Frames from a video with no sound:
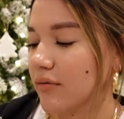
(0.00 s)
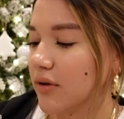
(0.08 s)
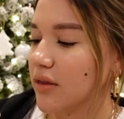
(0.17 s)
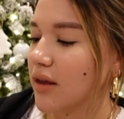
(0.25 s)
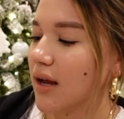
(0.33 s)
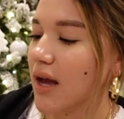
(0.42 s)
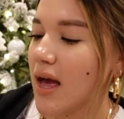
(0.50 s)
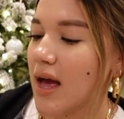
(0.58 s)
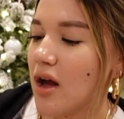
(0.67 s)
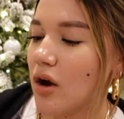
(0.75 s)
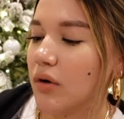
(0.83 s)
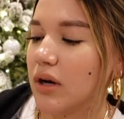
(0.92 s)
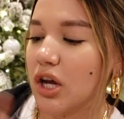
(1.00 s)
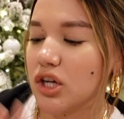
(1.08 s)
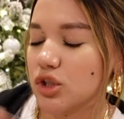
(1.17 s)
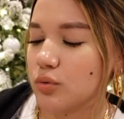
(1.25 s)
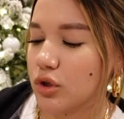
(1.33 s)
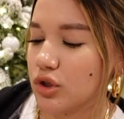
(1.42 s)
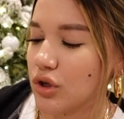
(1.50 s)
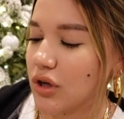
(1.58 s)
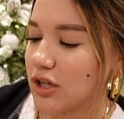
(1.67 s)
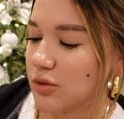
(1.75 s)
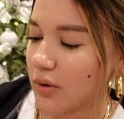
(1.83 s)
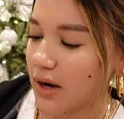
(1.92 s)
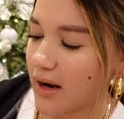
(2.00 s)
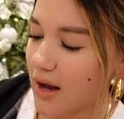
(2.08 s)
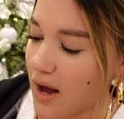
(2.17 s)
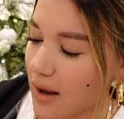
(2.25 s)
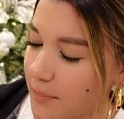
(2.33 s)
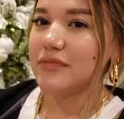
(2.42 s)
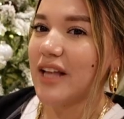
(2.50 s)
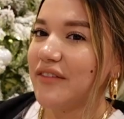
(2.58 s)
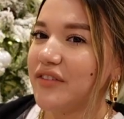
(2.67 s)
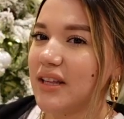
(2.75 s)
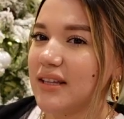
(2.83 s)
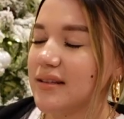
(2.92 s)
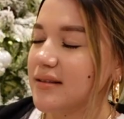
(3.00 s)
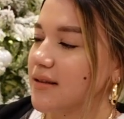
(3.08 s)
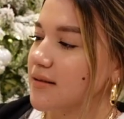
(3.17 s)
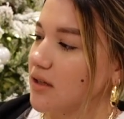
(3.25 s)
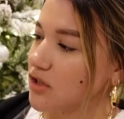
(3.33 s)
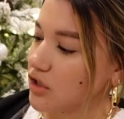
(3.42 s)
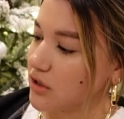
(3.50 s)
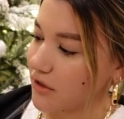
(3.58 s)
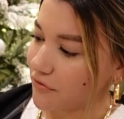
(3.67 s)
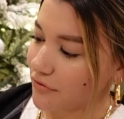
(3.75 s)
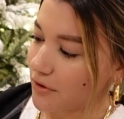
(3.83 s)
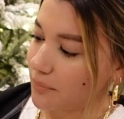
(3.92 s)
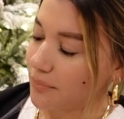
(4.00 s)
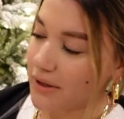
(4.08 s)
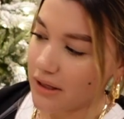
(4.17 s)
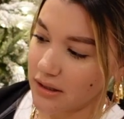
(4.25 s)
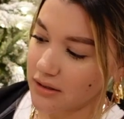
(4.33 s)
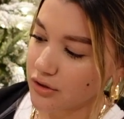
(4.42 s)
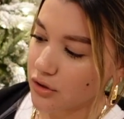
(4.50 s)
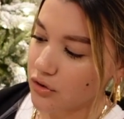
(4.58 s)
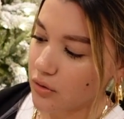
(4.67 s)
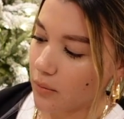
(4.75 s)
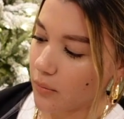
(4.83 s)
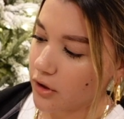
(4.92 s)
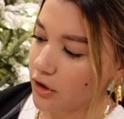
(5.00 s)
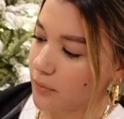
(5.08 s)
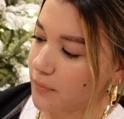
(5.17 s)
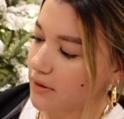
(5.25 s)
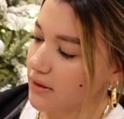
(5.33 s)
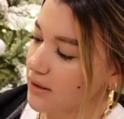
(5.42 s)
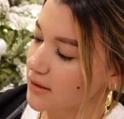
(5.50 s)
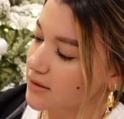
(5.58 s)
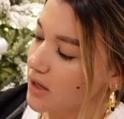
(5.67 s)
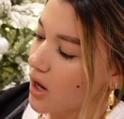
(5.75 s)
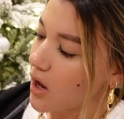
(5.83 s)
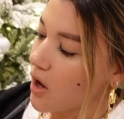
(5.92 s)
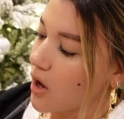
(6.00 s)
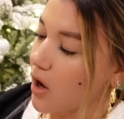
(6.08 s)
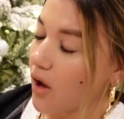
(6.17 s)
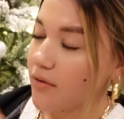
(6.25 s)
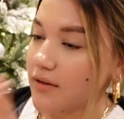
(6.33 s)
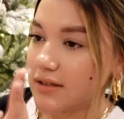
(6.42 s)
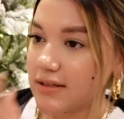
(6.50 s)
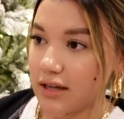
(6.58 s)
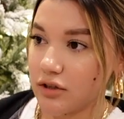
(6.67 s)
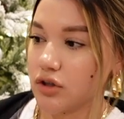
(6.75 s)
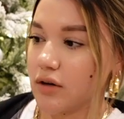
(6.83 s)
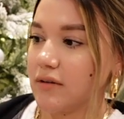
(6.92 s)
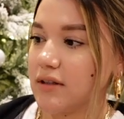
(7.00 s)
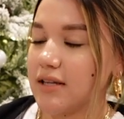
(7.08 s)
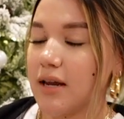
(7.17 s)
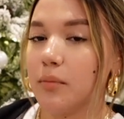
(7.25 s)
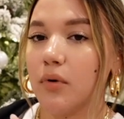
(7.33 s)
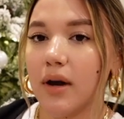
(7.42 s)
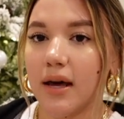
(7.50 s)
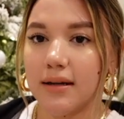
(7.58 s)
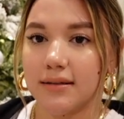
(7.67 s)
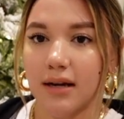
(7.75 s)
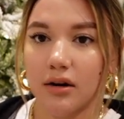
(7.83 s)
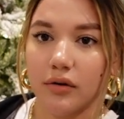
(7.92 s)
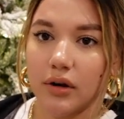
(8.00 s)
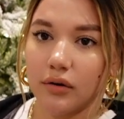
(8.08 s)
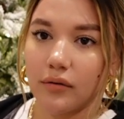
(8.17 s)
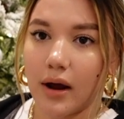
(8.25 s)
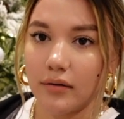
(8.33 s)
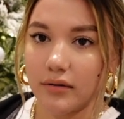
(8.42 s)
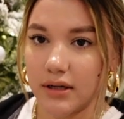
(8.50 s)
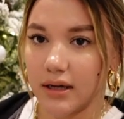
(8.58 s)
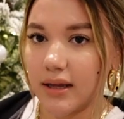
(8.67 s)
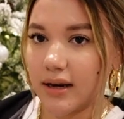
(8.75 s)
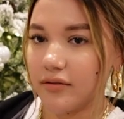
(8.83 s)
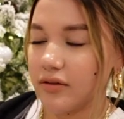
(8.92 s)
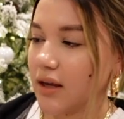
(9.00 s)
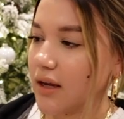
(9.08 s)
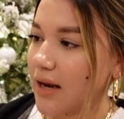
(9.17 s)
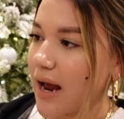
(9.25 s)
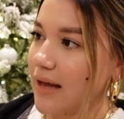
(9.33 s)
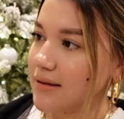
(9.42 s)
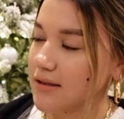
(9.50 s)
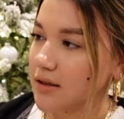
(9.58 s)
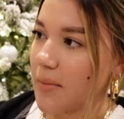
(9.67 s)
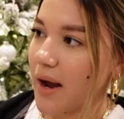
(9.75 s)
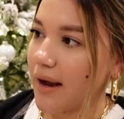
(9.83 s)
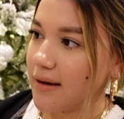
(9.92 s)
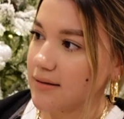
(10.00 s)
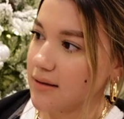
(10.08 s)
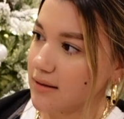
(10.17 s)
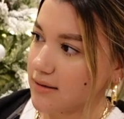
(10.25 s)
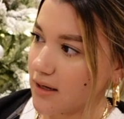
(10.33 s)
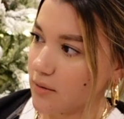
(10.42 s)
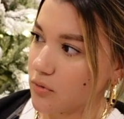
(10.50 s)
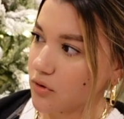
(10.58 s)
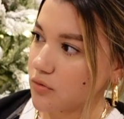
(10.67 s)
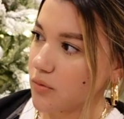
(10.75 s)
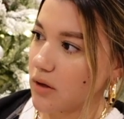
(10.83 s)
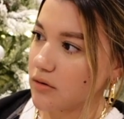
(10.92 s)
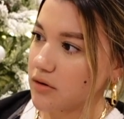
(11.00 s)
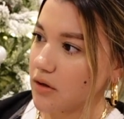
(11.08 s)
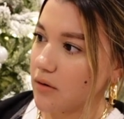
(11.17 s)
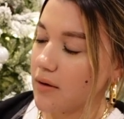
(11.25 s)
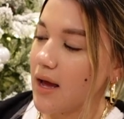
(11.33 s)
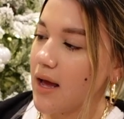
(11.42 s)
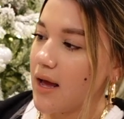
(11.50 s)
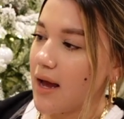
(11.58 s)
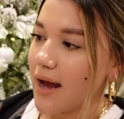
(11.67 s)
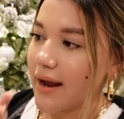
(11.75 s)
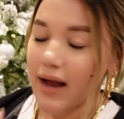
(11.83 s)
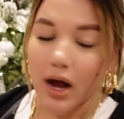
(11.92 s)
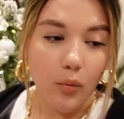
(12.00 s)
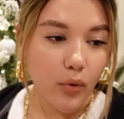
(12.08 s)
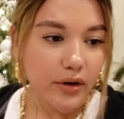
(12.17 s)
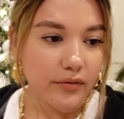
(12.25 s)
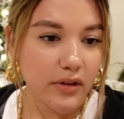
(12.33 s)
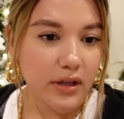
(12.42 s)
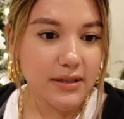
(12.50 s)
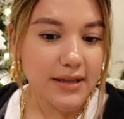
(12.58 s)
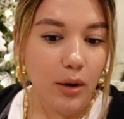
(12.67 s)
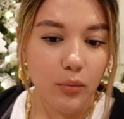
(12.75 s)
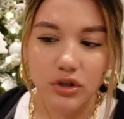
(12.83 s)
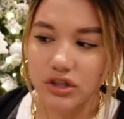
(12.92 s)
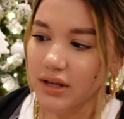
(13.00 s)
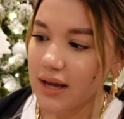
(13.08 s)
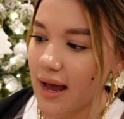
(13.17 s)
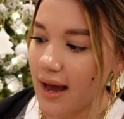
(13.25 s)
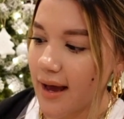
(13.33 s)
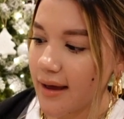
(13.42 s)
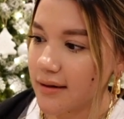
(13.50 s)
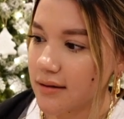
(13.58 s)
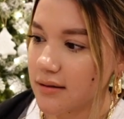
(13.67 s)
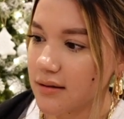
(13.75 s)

everything. Right now, I just want to show you guys what I got. But I feel like this is such a different piece, so I wanted to put this on the center of the table and kind of decorate around it. And I feel like it adds some height to the table as well. So I got one of these. I wish they had